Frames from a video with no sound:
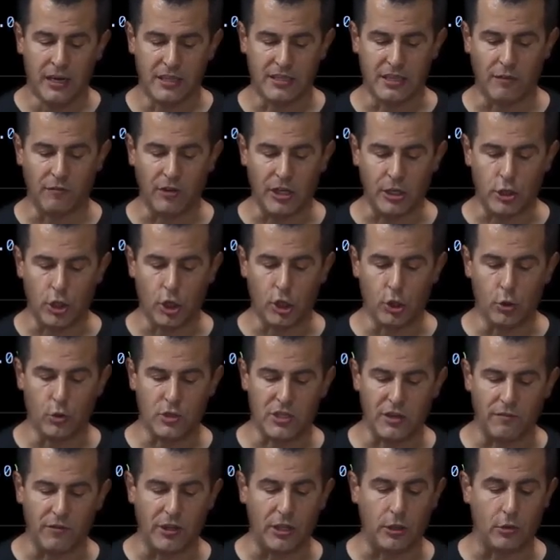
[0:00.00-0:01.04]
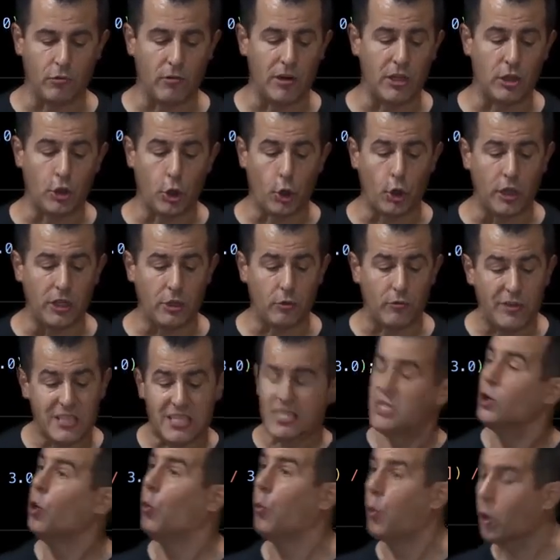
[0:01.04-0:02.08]
72, 73, 33
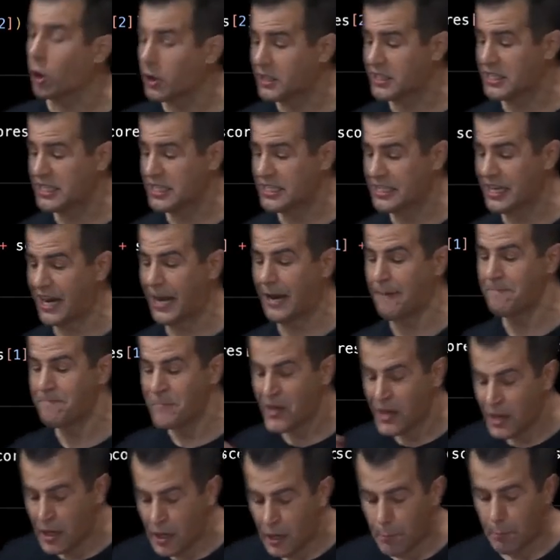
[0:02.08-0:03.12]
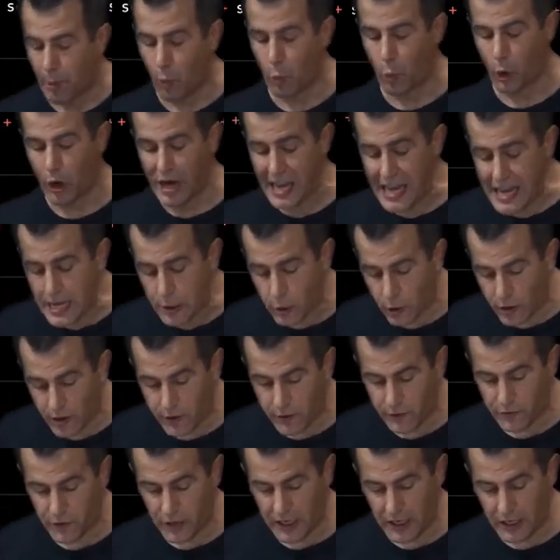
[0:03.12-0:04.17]
still works the same, but we're
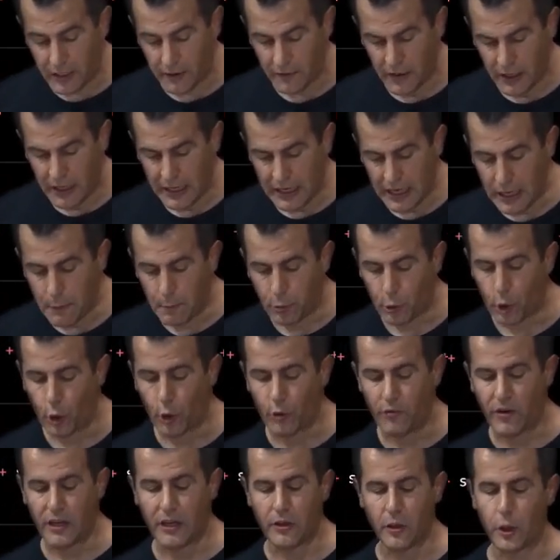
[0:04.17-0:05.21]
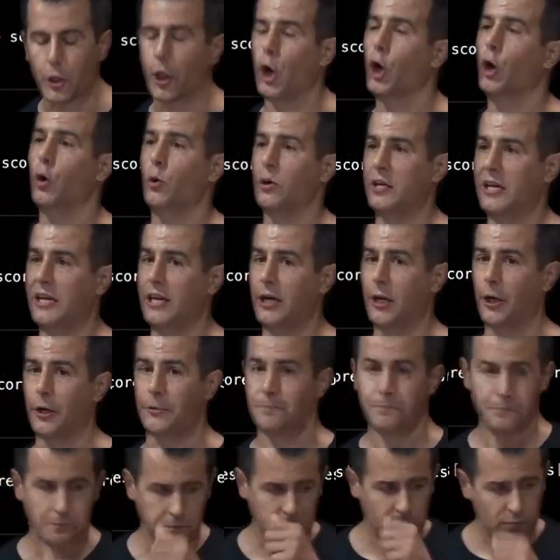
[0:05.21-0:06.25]
iteratively improving the code
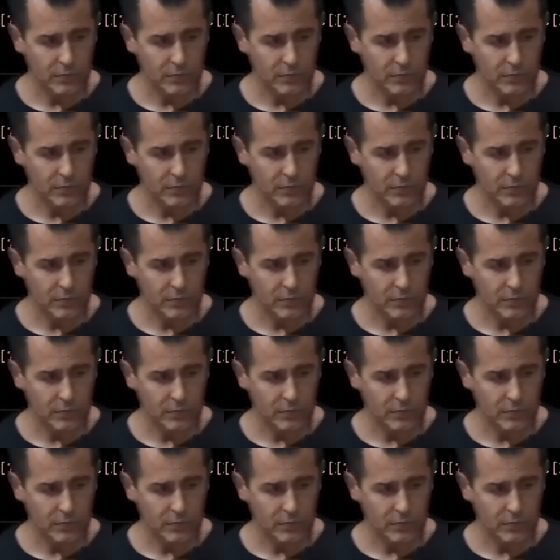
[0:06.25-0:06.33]
here.